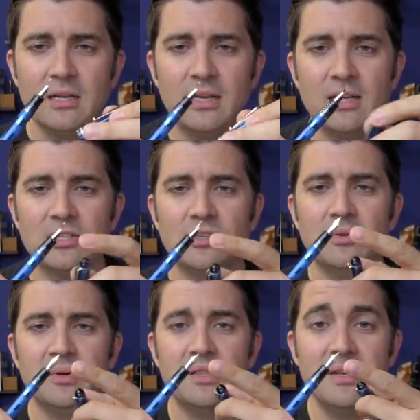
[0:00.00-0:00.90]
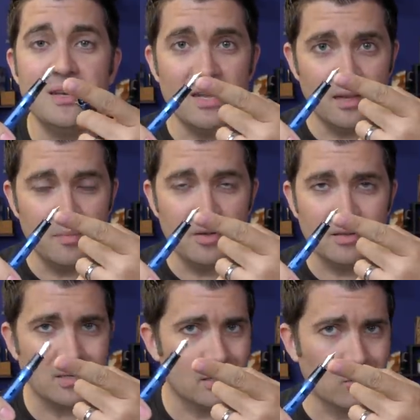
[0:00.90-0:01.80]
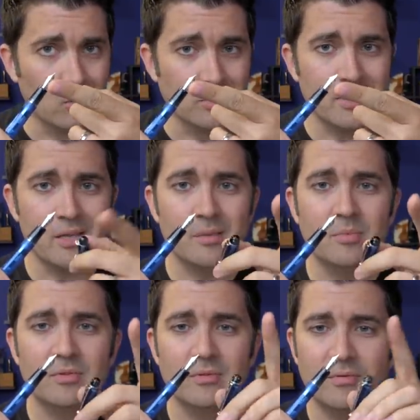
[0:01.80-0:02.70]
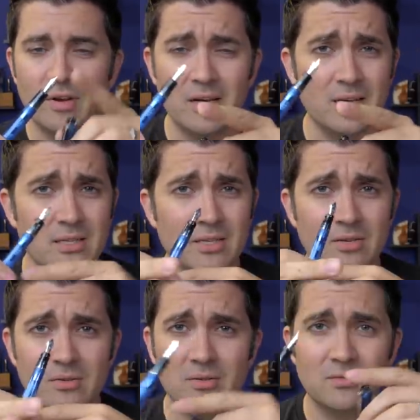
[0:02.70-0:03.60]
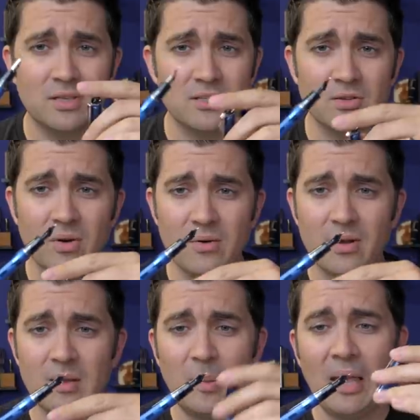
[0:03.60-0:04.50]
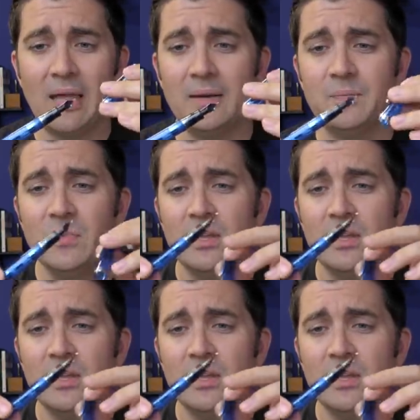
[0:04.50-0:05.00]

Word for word: It has to do with the nib. It's got a gold nib, very nicely tuned. It's a great writing pen.